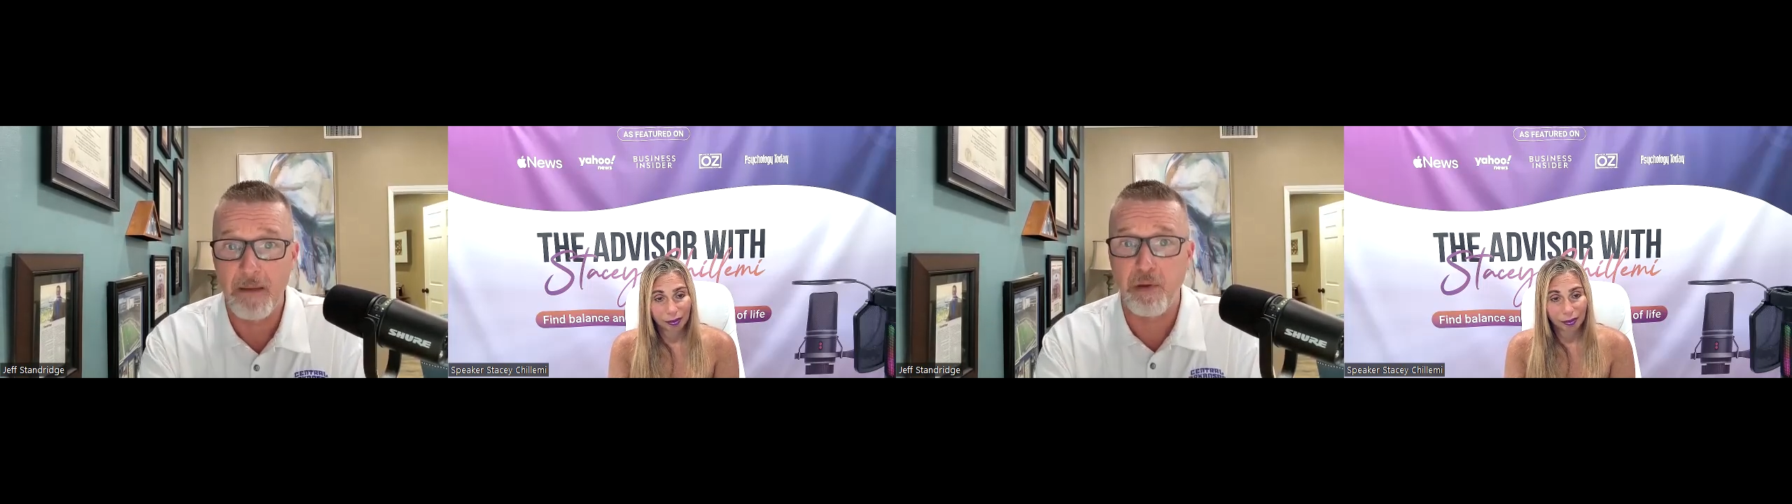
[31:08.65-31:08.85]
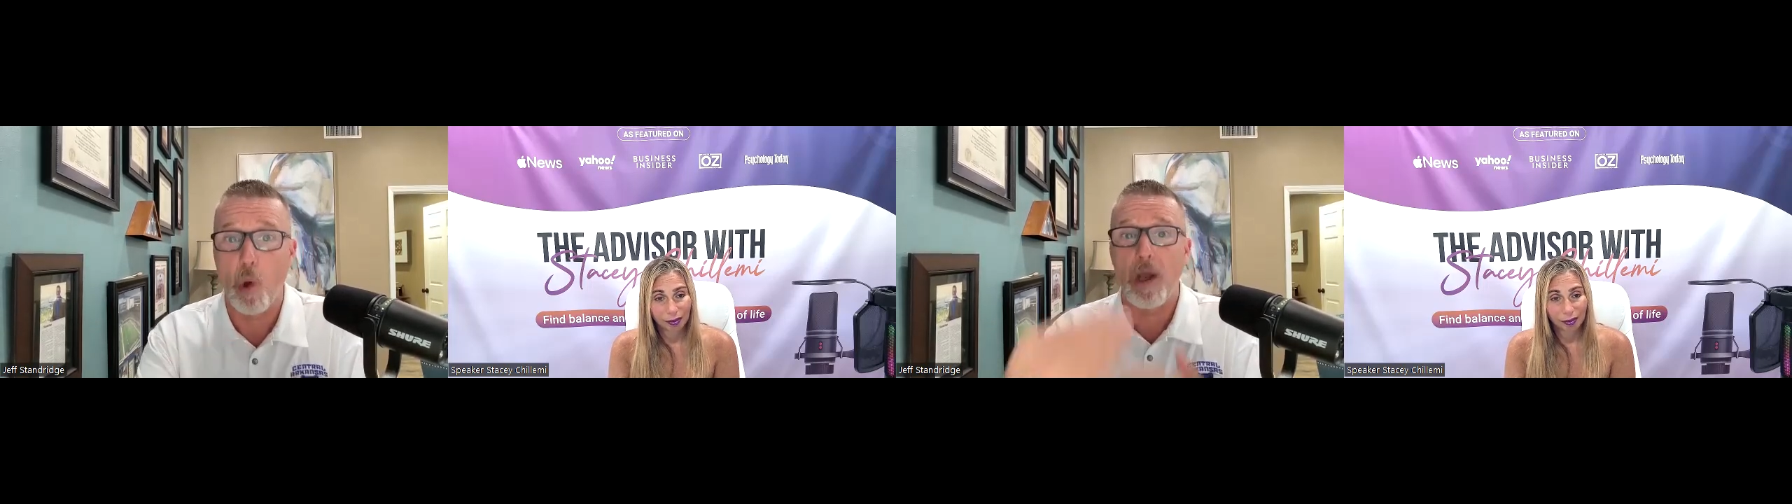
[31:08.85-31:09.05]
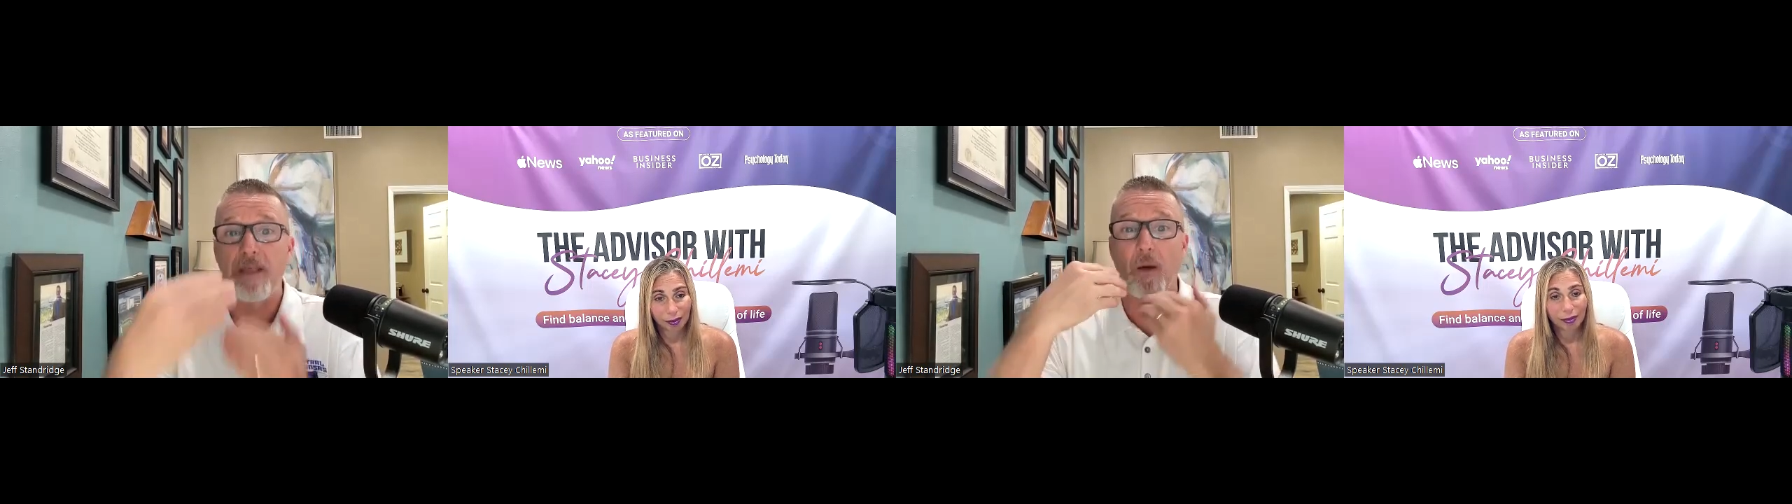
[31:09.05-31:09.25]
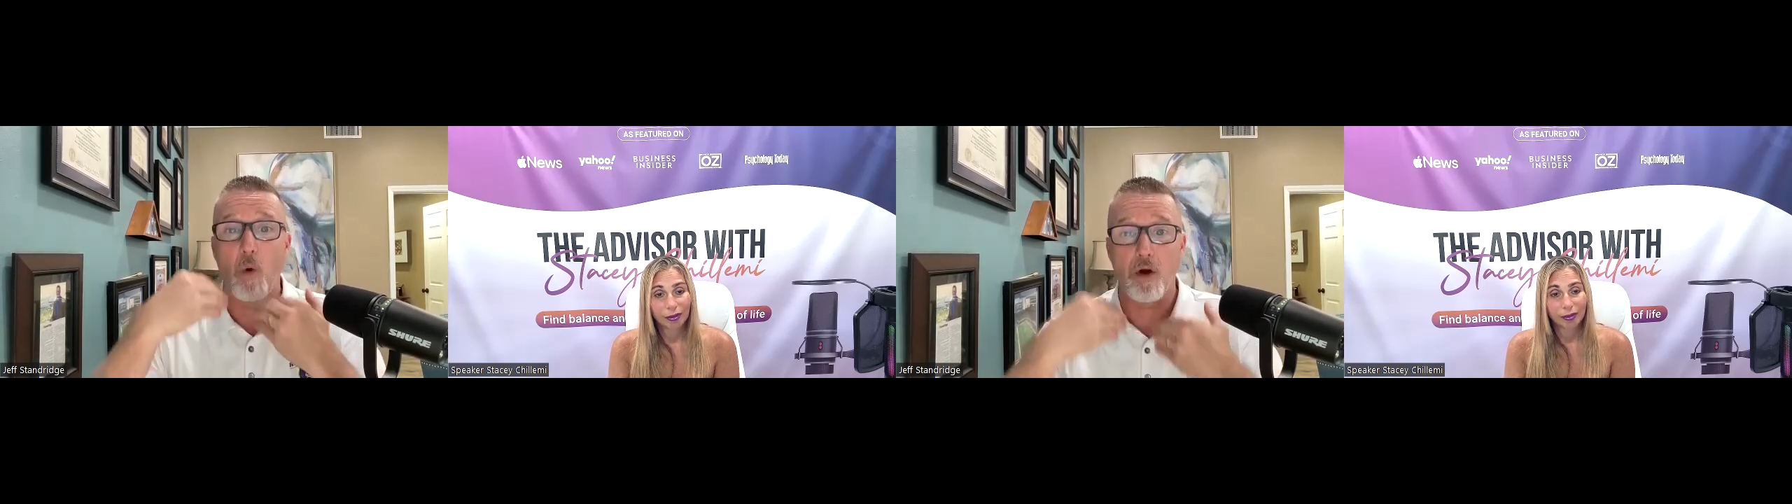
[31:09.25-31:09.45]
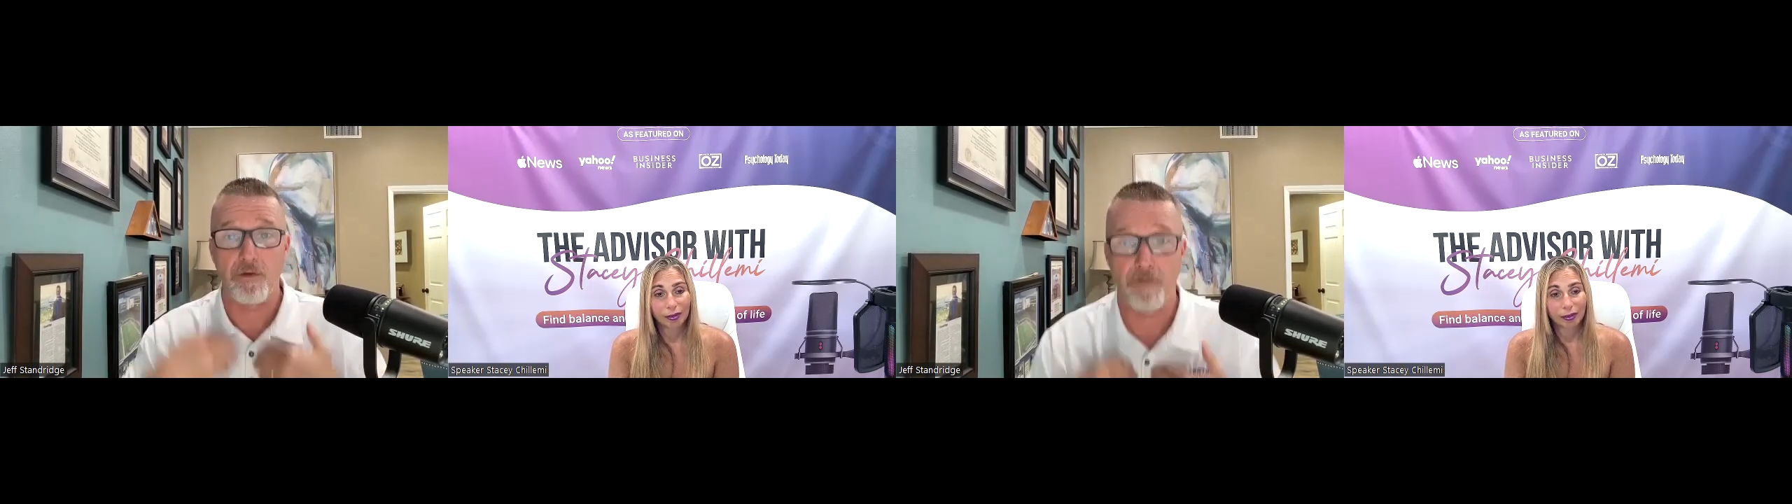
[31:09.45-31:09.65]
employee that
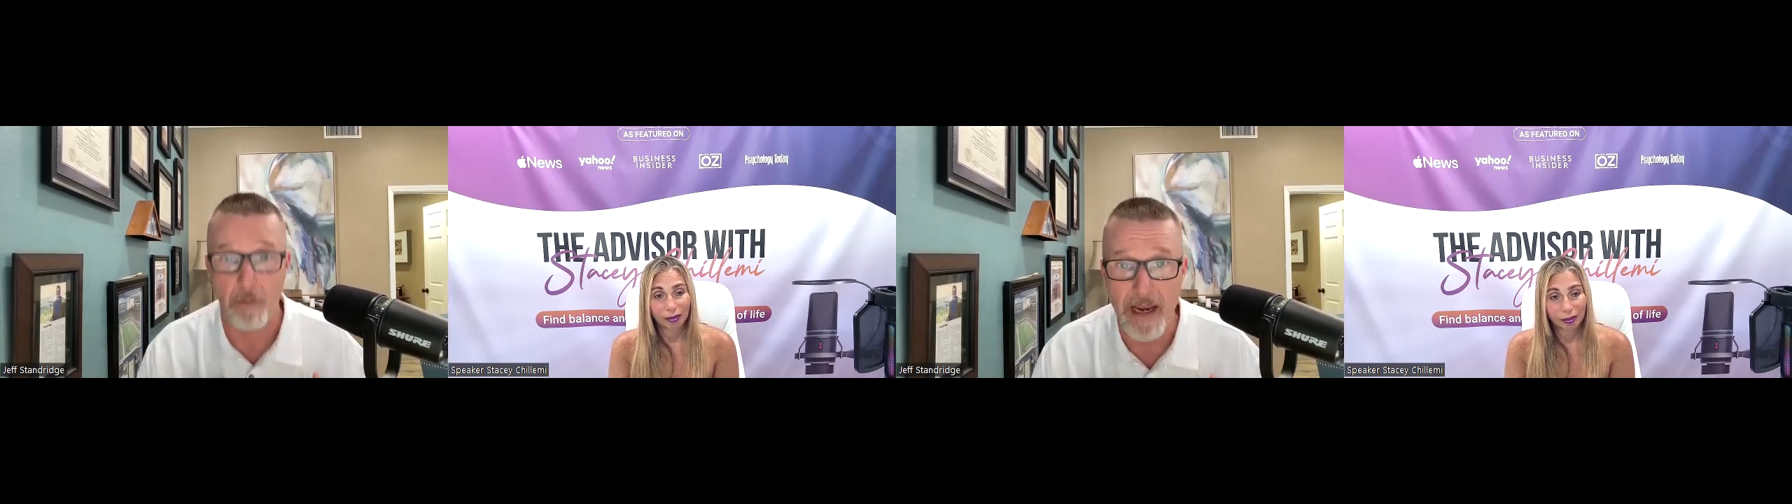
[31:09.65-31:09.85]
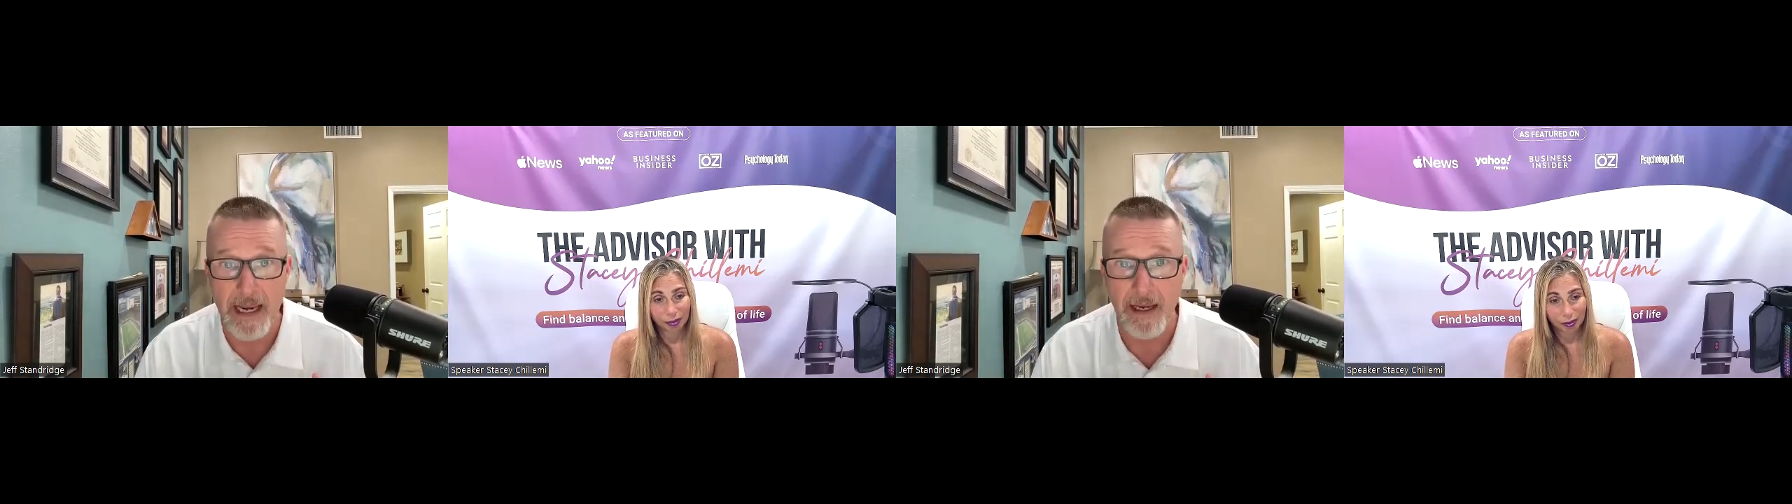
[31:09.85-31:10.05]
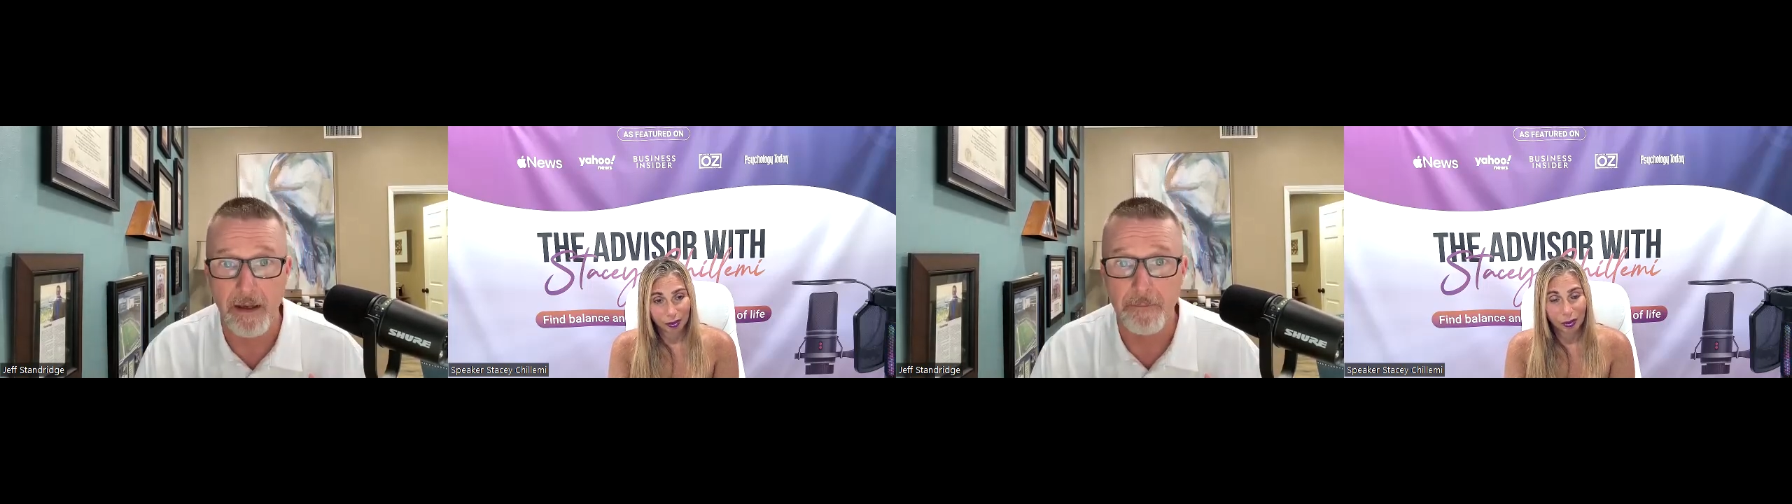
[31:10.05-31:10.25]
worked for me.